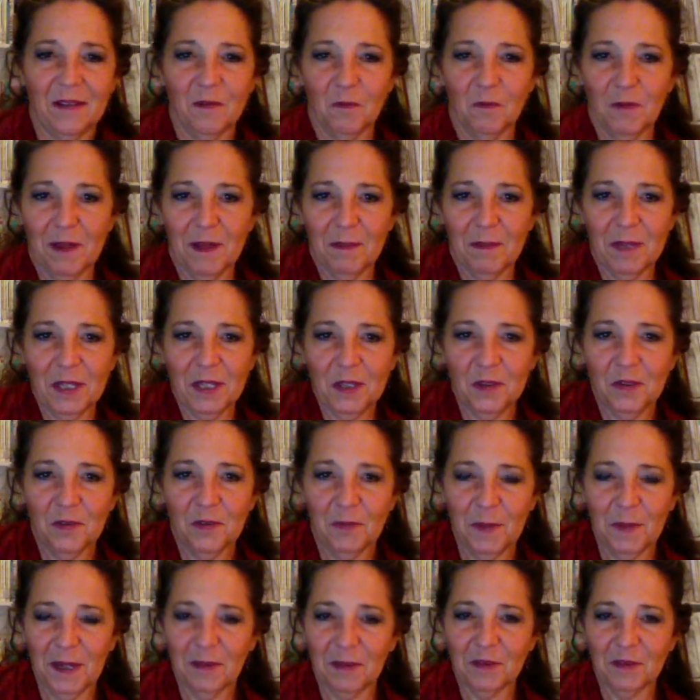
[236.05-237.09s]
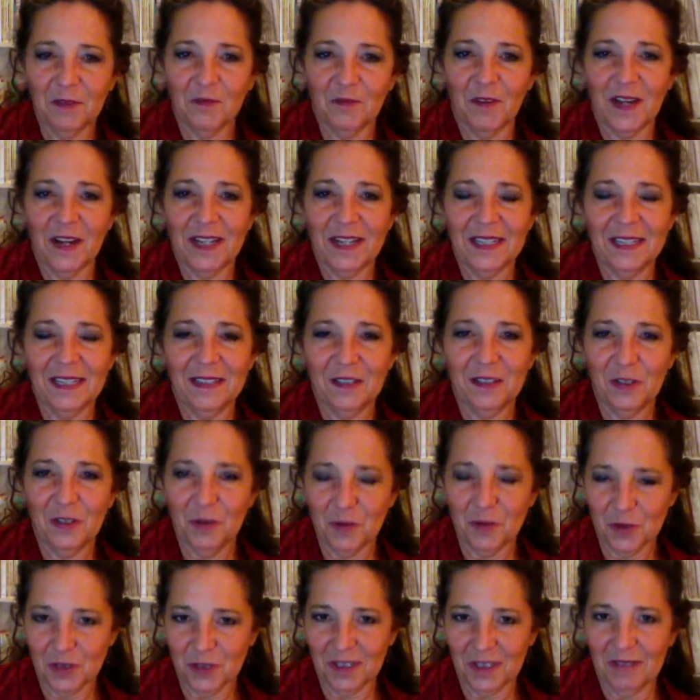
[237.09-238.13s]
Women, you'll be able to find it
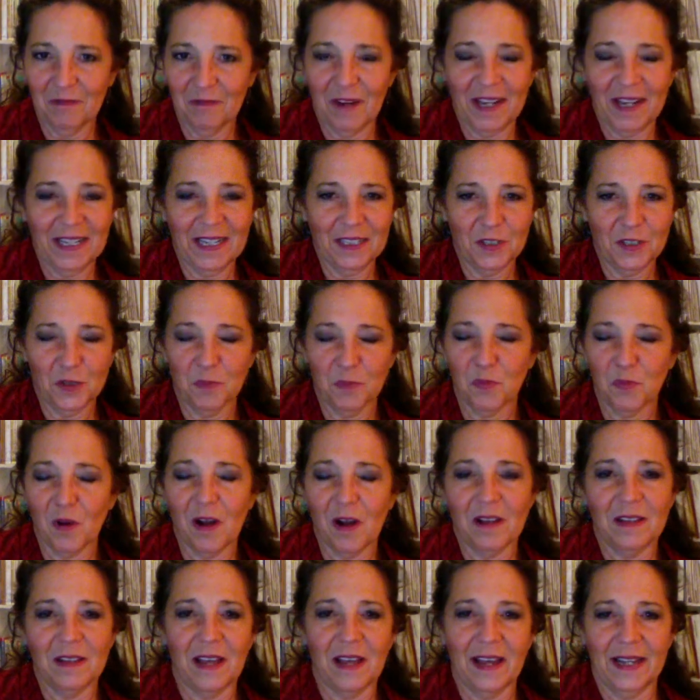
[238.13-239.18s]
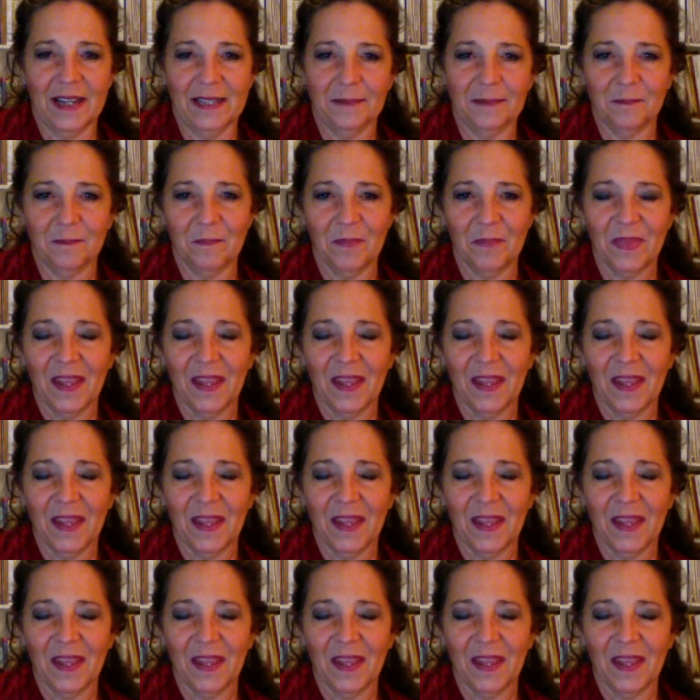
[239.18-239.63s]
usually right at your bra line.